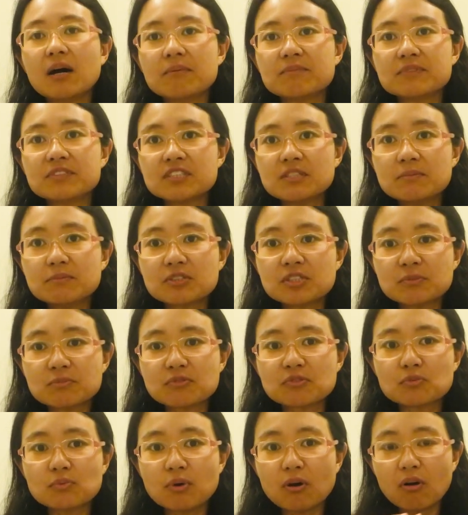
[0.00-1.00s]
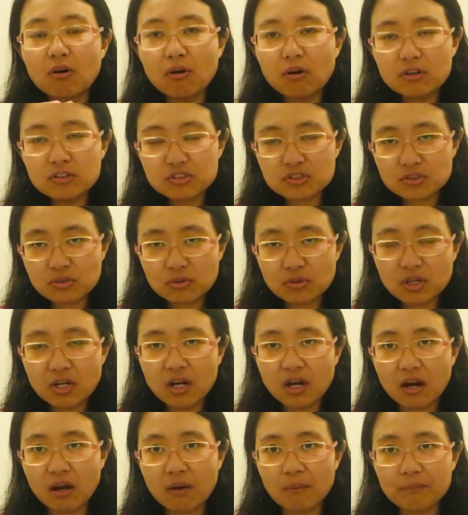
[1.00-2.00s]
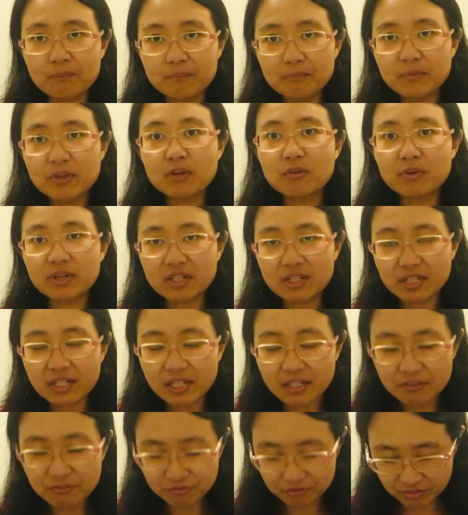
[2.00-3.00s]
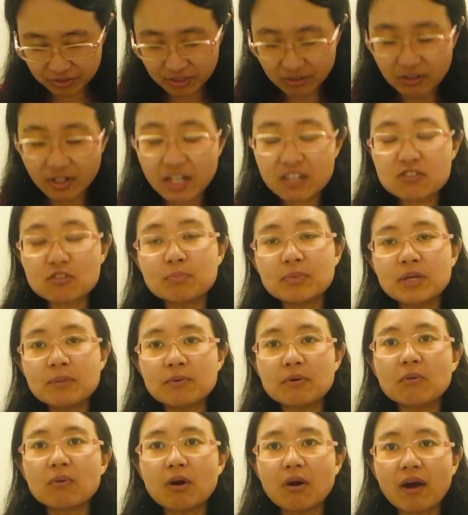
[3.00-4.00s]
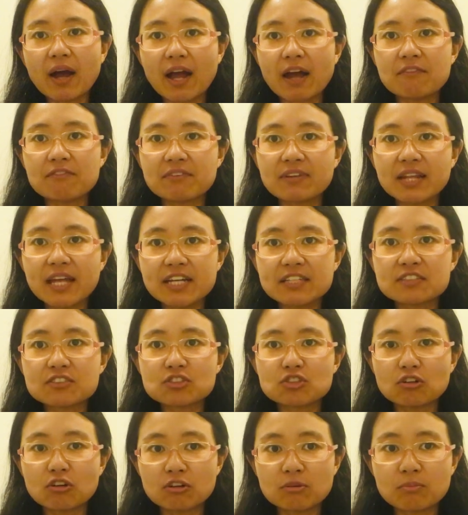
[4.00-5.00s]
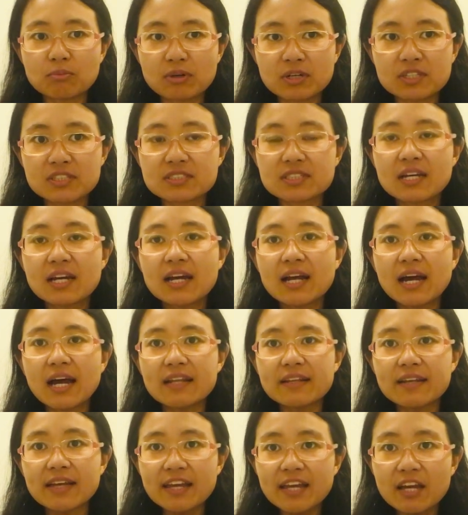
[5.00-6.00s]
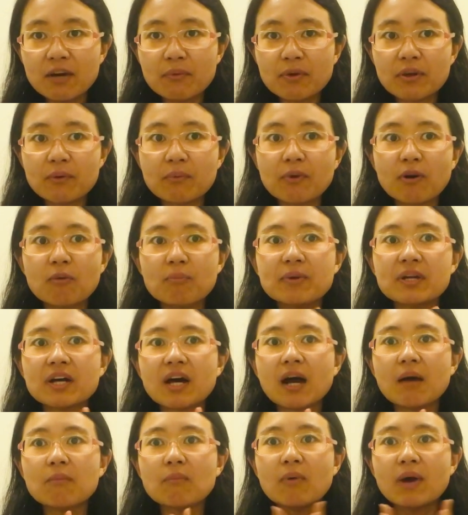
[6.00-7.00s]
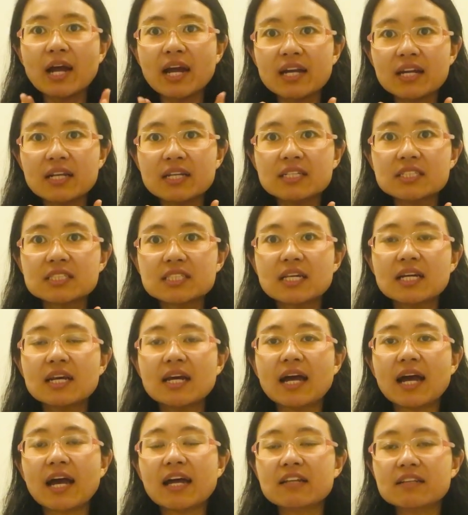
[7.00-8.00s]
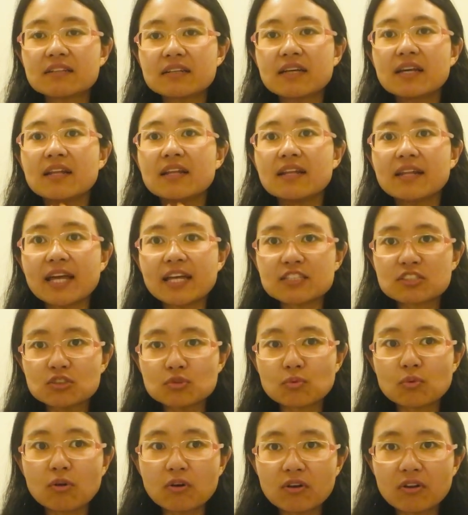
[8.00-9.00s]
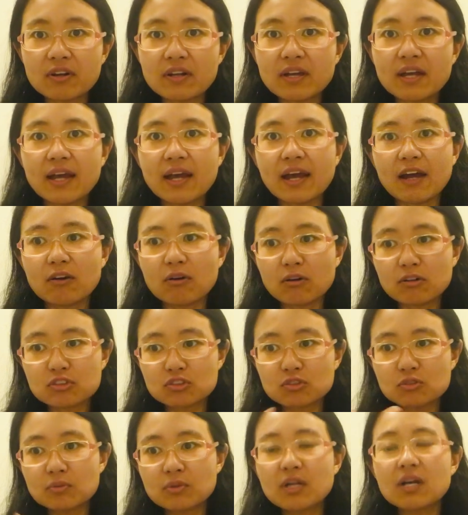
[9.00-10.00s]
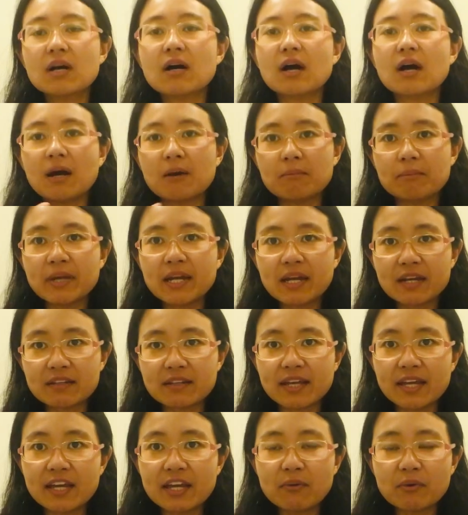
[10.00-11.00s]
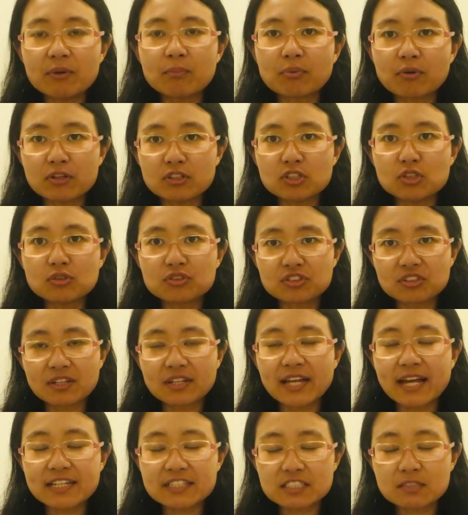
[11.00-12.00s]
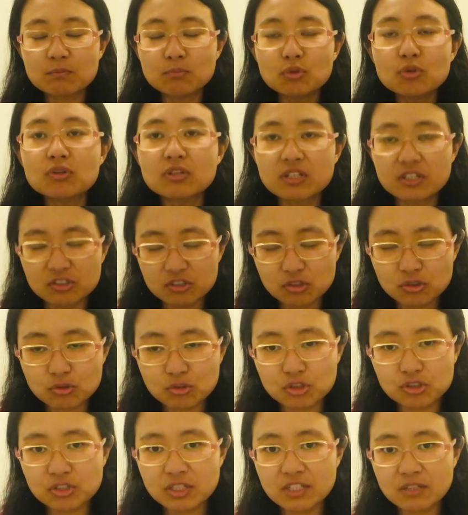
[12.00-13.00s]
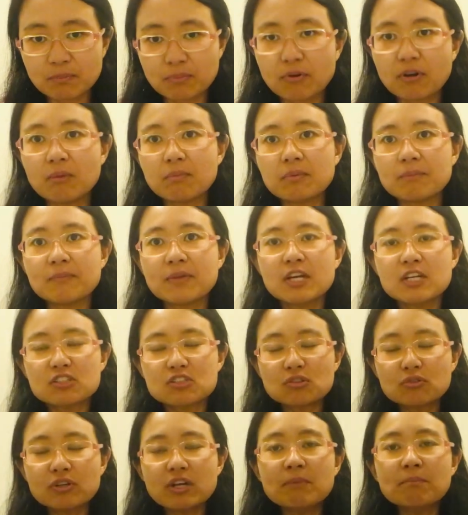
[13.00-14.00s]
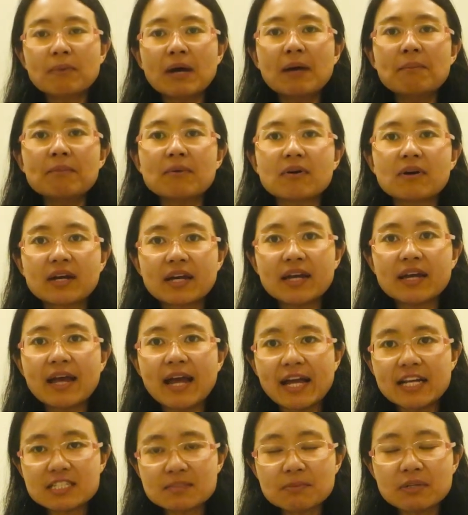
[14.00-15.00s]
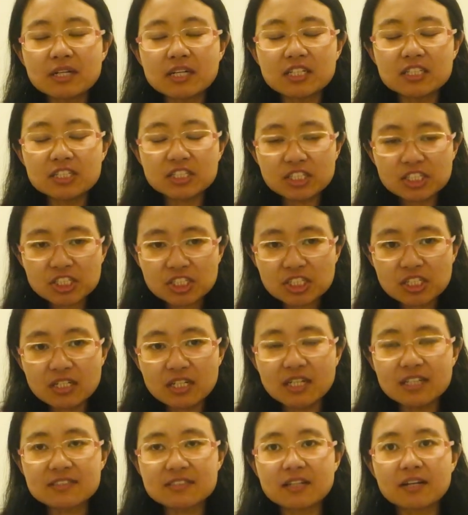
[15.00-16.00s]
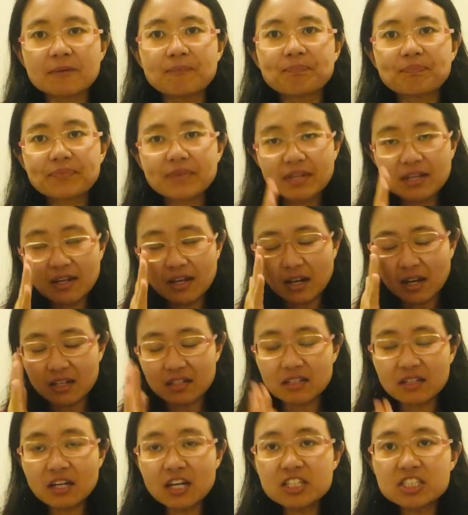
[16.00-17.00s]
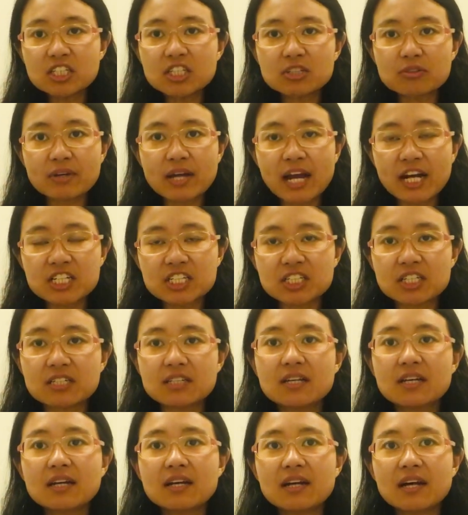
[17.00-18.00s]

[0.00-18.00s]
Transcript: symptoms will also be relieved. Okay, so people will have less short of breath, and the airway will become widened and less swollen, and also make the airway produce less mucus to treat the problem. So remember, okay, asthma condition is a allergic reaction,